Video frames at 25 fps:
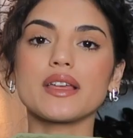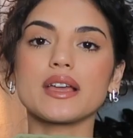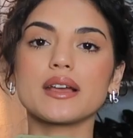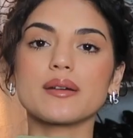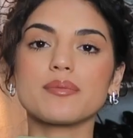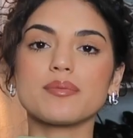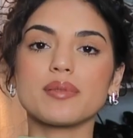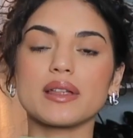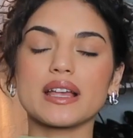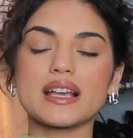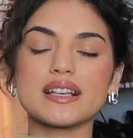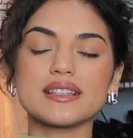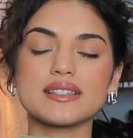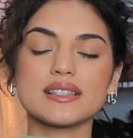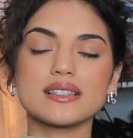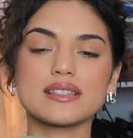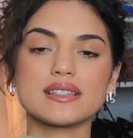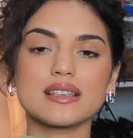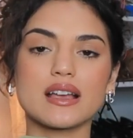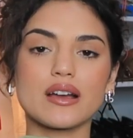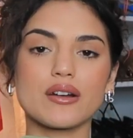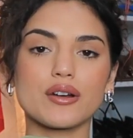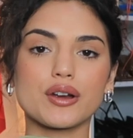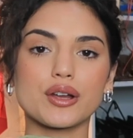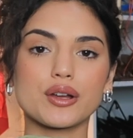think
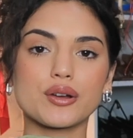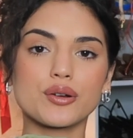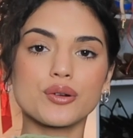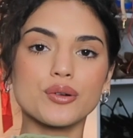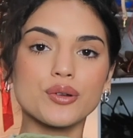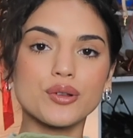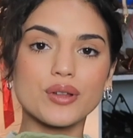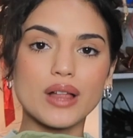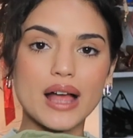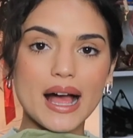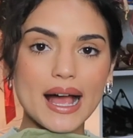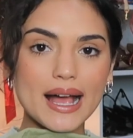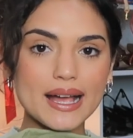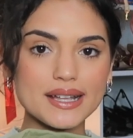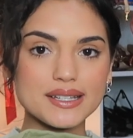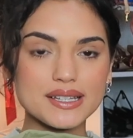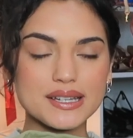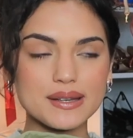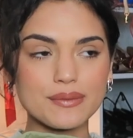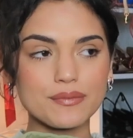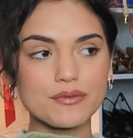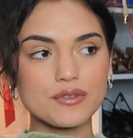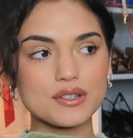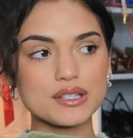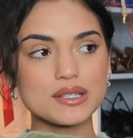blazers are a cool
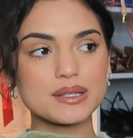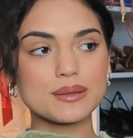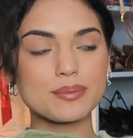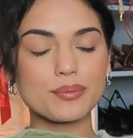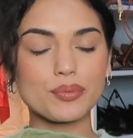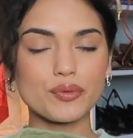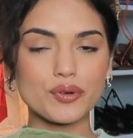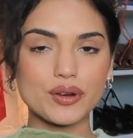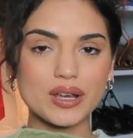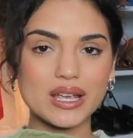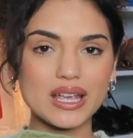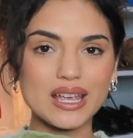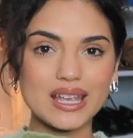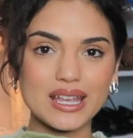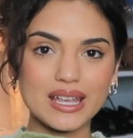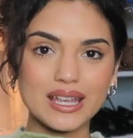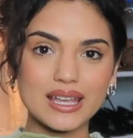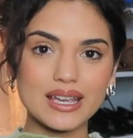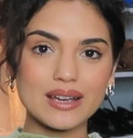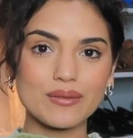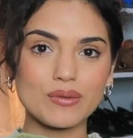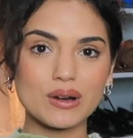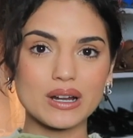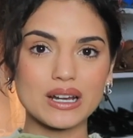item for spring